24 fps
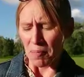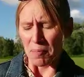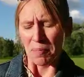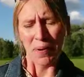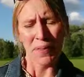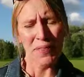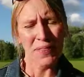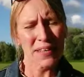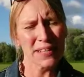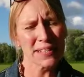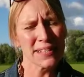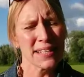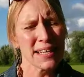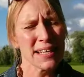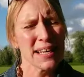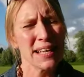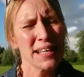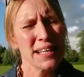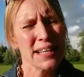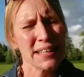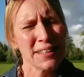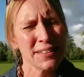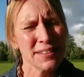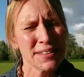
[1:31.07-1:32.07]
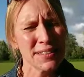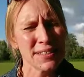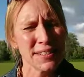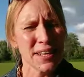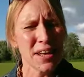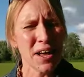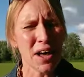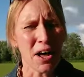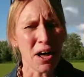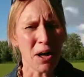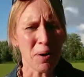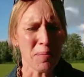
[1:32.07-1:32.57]
But this little
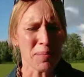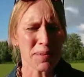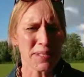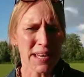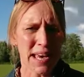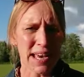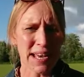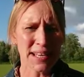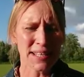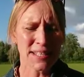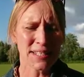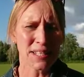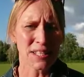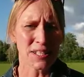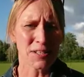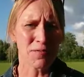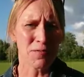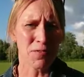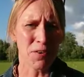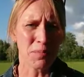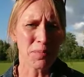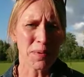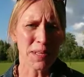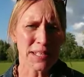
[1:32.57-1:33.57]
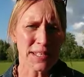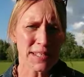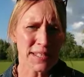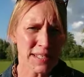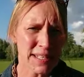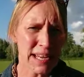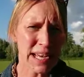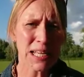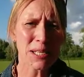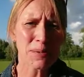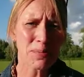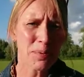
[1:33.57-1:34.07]
psalm takes us from this
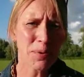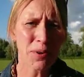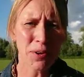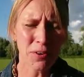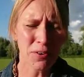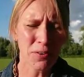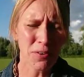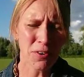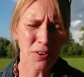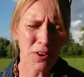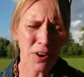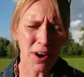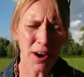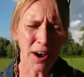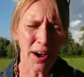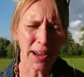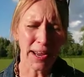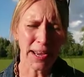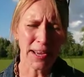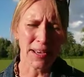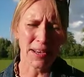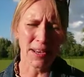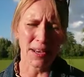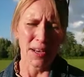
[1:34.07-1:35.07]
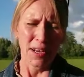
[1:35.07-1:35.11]
desperate cry